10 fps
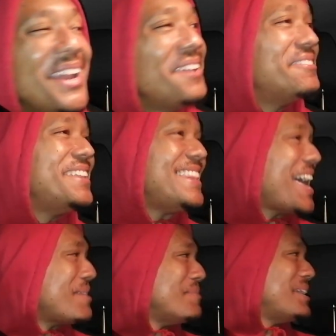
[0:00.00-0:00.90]
Not
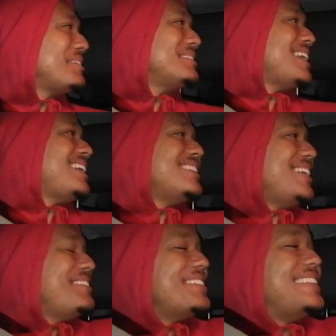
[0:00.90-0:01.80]
even that, man.
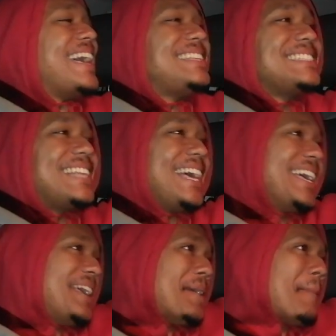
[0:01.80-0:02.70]
Not even that. It's
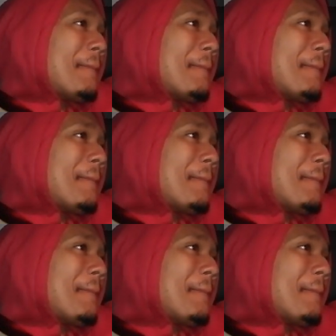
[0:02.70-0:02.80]
like,